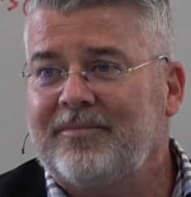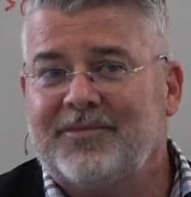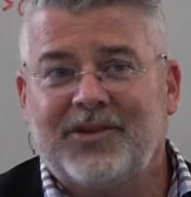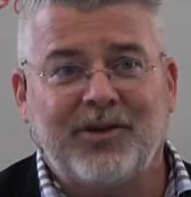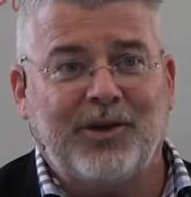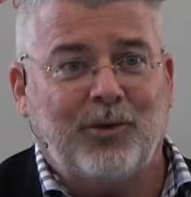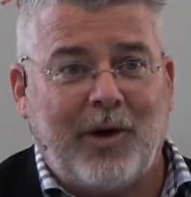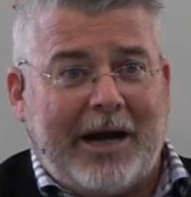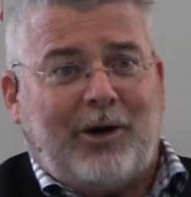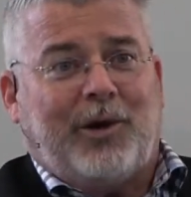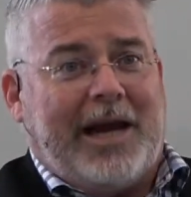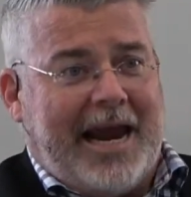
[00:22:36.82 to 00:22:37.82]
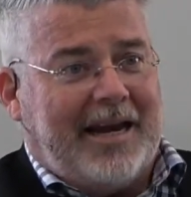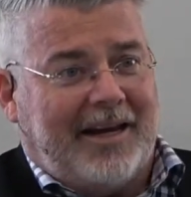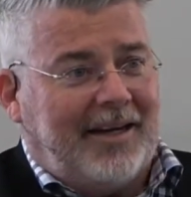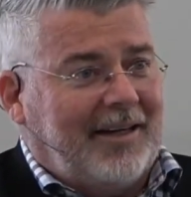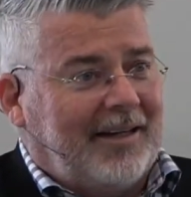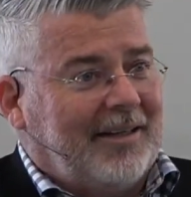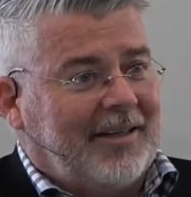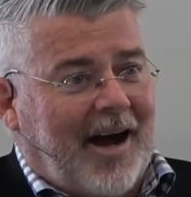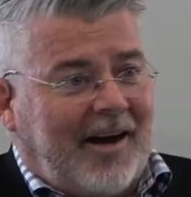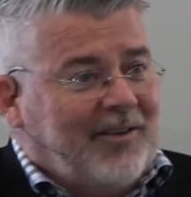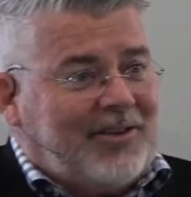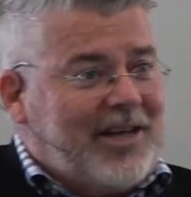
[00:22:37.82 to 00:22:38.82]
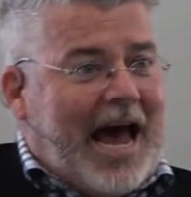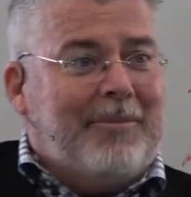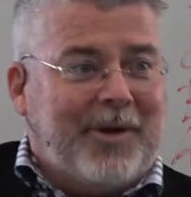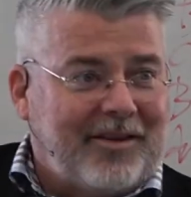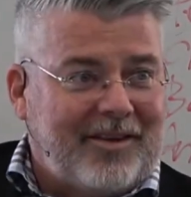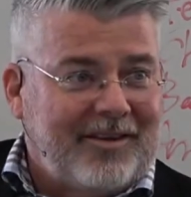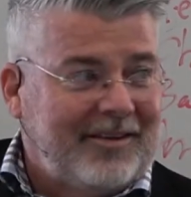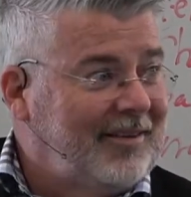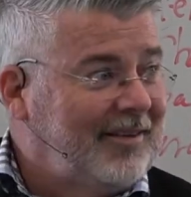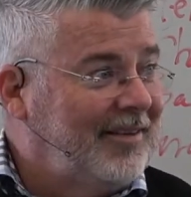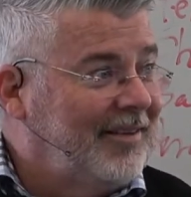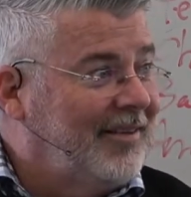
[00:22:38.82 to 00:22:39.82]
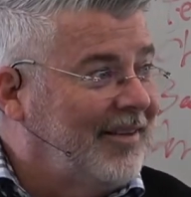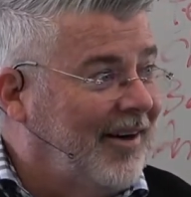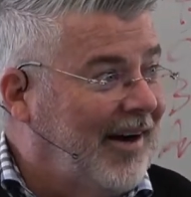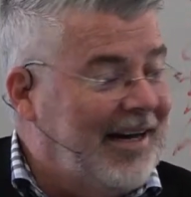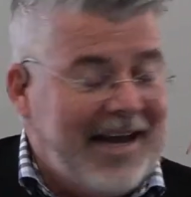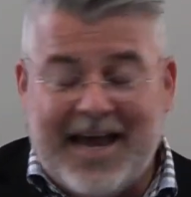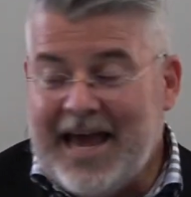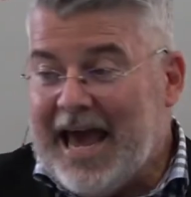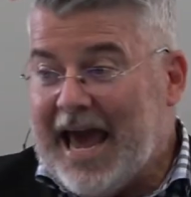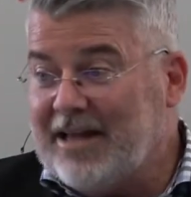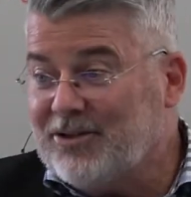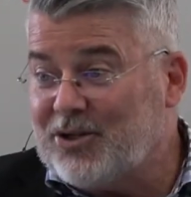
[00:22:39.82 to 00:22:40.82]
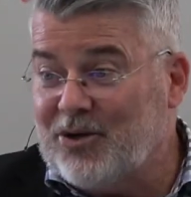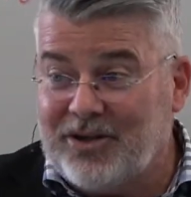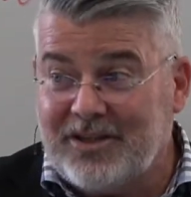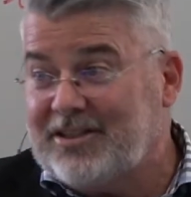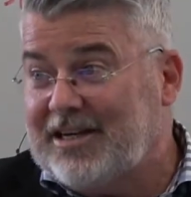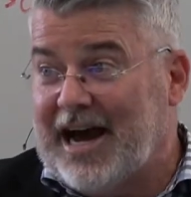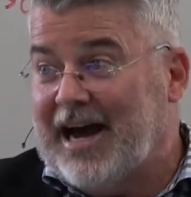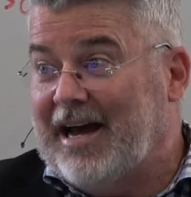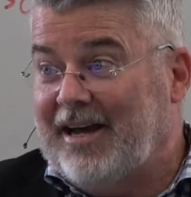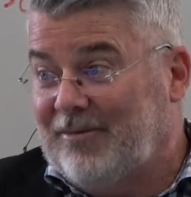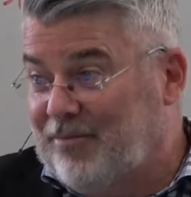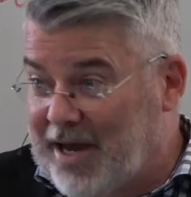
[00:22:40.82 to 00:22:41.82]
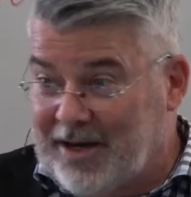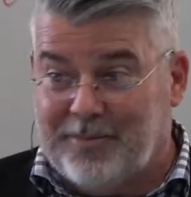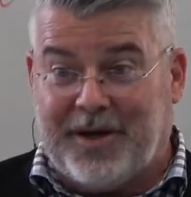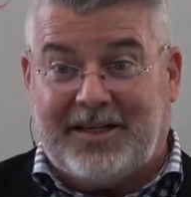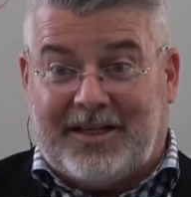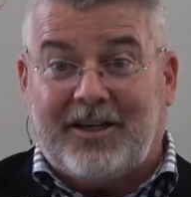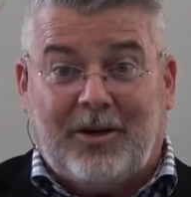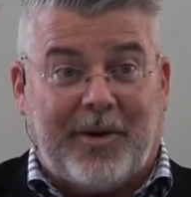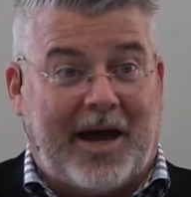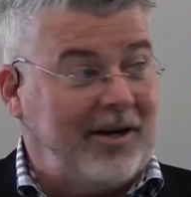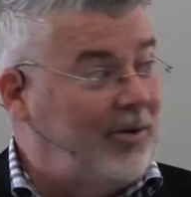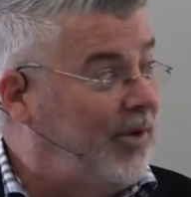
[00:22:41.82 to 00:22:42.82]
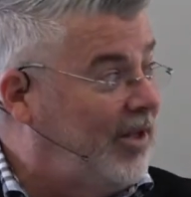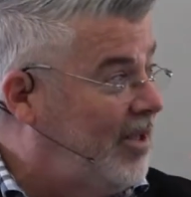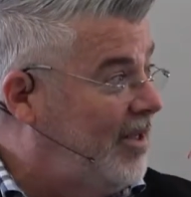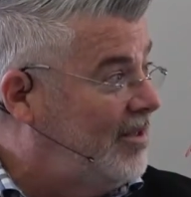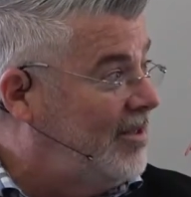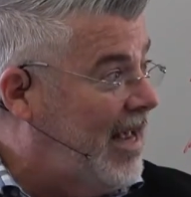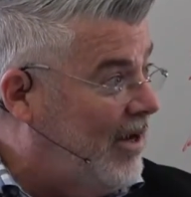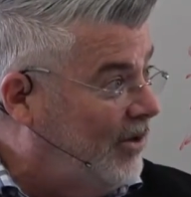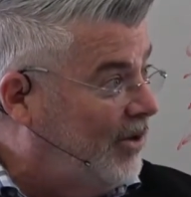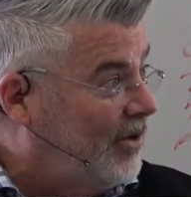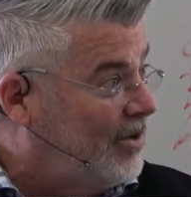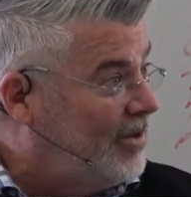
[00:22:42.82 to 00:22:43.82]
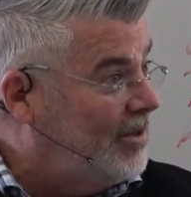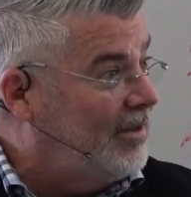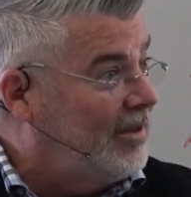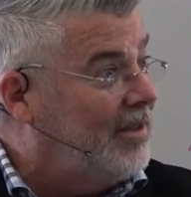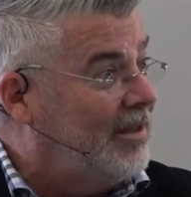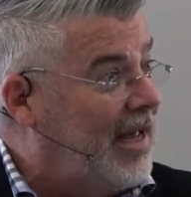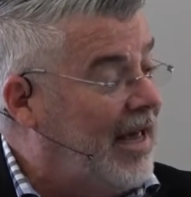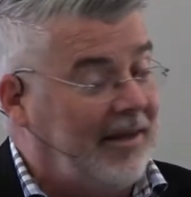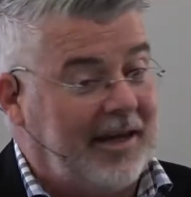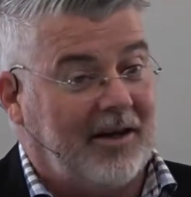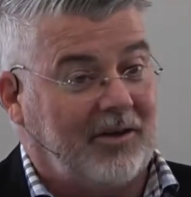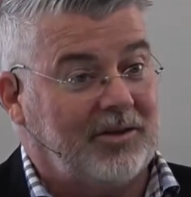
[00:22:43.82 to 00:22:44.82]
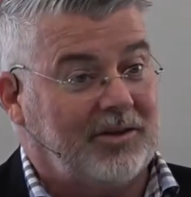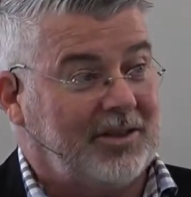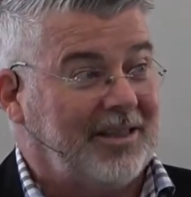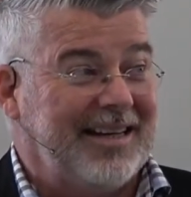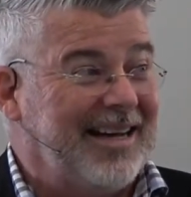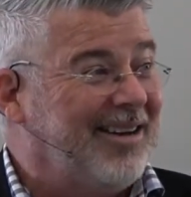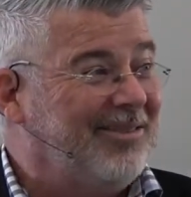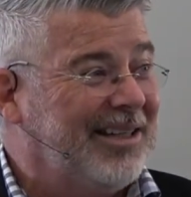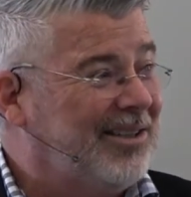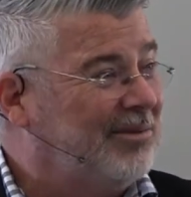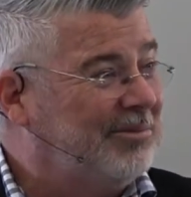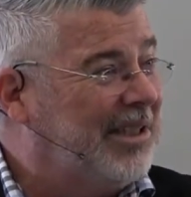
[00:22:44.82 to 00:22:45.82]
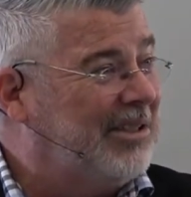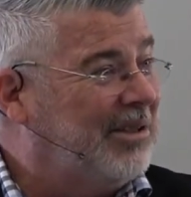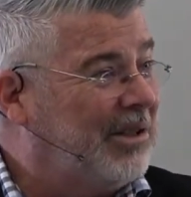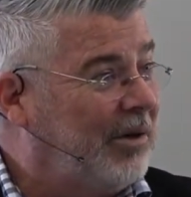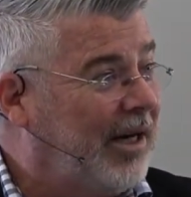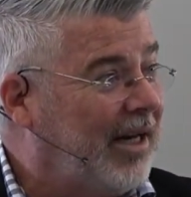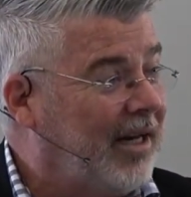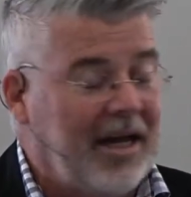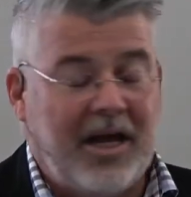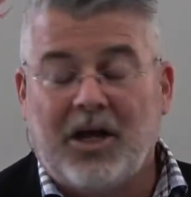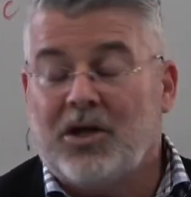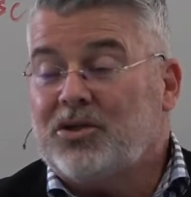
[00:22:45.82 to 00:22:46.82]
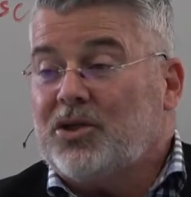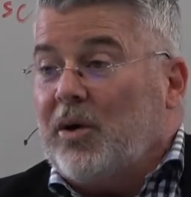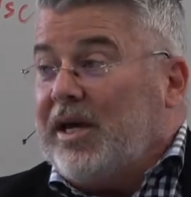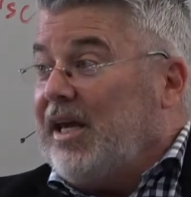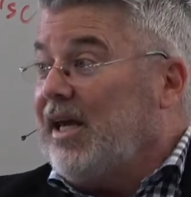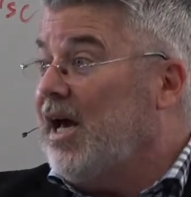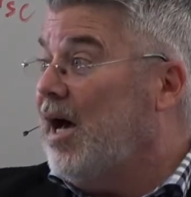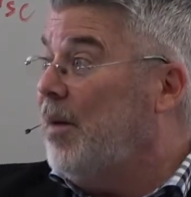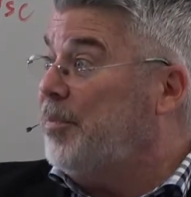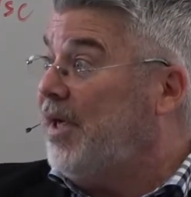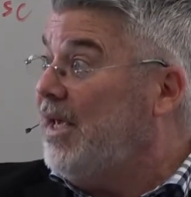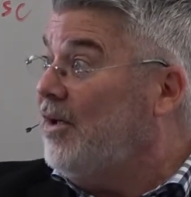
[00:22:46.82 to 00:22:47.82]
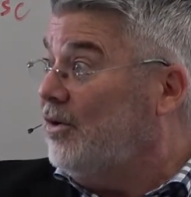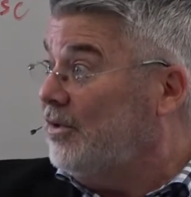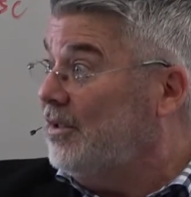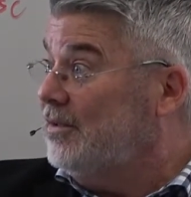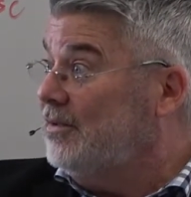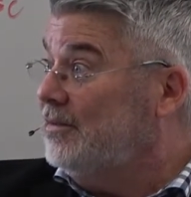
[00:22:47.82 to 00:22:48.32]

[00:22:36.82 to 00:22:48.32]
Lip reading: So they're recreating on the Sabbath." All right? And so this guy made a big deal about it with his elders, and the elders said, "No, we don't agree." So he appealed,